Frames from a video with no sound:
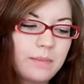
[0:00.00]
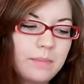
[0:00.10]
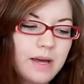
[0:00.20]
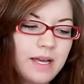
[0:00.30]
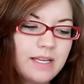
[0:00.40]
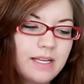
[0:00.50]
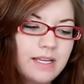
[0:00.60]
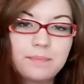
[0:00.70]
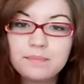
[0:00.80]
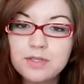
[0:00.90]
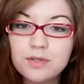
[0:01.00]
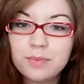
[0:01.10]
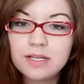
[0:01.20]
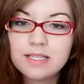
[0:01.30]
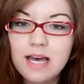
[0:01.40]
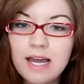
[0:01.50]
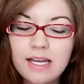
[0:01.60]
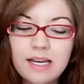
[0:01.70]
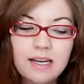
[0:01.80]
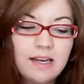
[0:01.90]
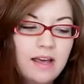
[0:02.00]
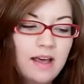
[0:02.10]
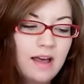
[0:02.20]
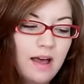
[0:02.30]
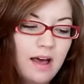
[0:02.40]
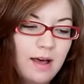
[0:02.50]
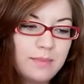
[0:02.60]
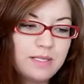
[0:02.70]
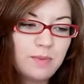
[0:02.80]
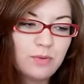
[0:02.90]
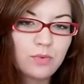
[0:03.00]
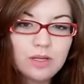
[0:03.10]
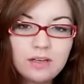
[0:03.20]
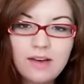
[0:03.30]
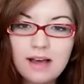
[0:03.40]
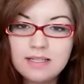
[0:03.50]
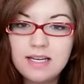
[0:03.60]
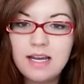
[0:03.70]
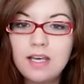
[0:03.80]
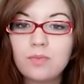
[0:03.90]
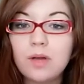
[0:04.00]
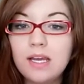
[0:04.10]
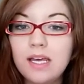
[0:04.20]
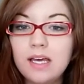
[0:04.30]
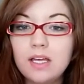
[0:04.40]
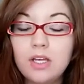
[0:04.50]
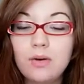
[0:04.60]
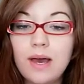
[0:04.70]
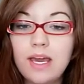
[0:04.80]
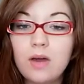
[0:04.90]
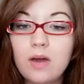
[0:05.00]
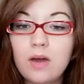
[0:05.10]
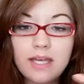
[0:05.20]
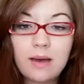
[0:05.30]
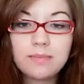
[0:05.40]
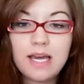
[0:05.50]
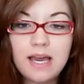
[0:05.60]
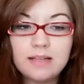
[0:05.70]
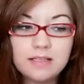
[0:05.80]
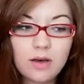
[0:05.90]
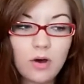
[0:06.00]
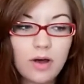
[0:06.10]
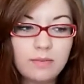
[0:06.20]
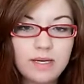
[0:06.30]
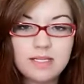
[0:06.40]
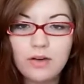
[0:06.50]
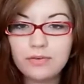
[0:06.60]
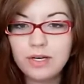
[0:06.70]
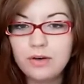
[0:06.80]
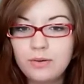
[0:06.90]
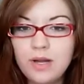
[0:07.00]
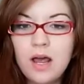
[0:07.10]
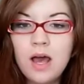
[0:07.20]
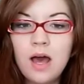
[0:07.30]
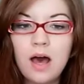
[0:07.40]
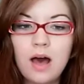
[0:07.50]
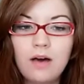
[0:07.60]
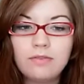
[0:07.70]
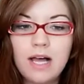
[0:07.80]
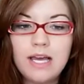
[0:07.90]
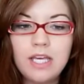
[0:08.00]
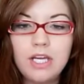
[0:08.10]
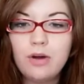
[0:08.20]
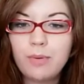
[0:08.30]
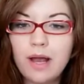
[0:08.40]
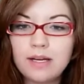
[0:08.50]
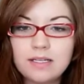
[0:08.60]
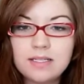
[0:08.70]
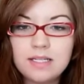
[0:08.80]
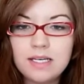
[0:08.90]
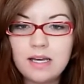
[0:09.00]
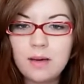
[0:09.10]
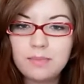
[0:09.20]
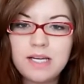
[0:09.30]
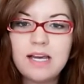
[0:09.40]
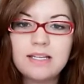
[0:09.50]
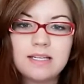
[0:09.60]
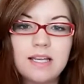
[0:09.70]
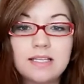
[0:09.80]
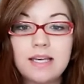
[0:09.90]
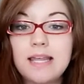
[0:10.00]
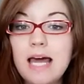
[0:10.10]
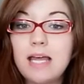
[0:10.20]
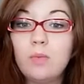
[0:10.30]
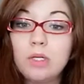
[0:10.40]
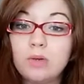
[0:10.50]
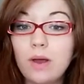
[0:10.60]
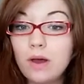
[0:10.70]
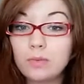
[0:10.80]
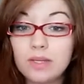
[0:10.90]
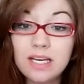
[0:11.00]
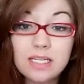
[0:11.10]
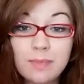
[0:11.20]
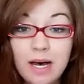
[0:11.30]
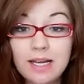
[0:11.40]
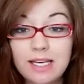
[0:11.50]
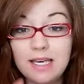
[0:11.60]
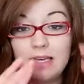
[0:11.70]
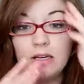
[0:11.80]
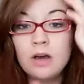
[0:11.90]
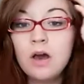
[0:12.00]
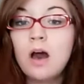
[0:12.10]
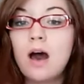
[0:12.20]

But yeah, super excited, and it's been really fascinating reading. You know, I get weekly updates on my cell phone of, like, you know, pregnancy updates and things like that, like what's going on with his body, and